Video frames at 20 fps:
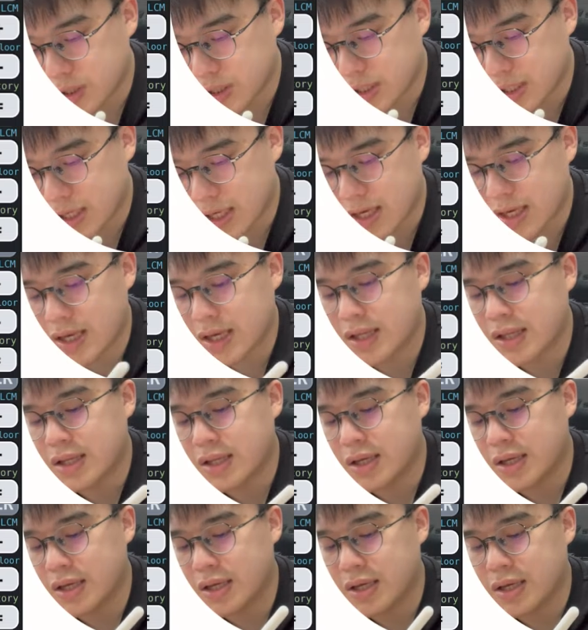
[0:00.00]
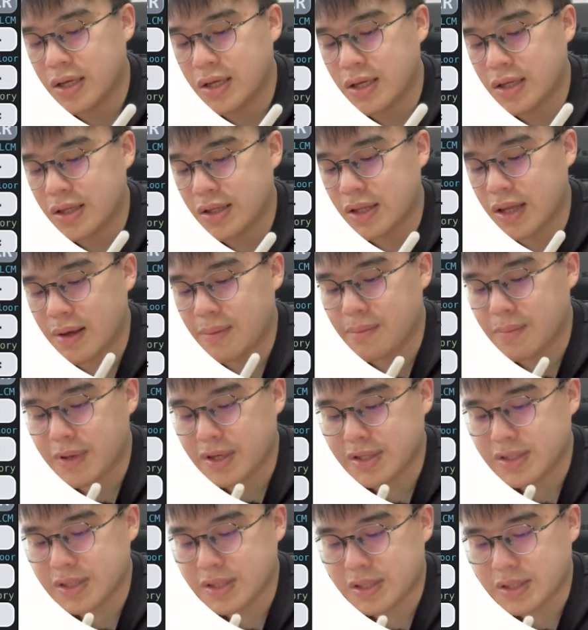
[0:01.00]
again, that
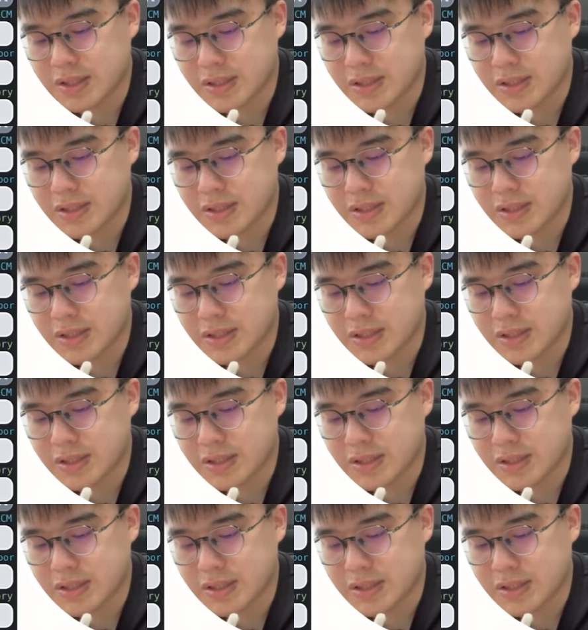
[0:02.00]
makes it a